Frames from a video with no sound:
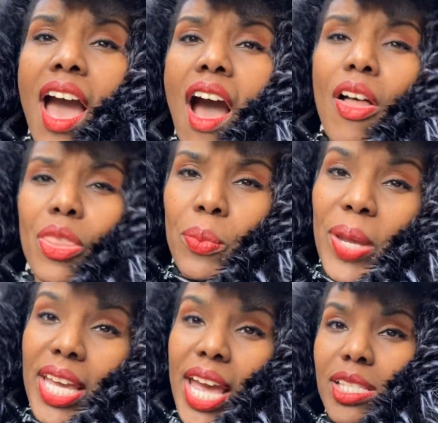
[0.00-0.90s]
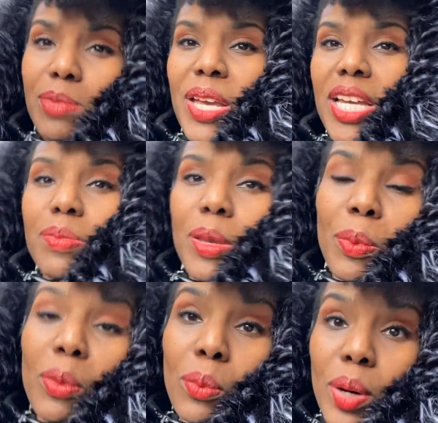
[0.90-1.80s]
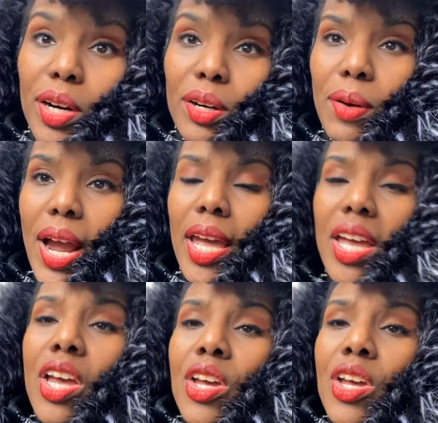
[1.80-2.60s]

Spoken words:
on the weekends because people work, right?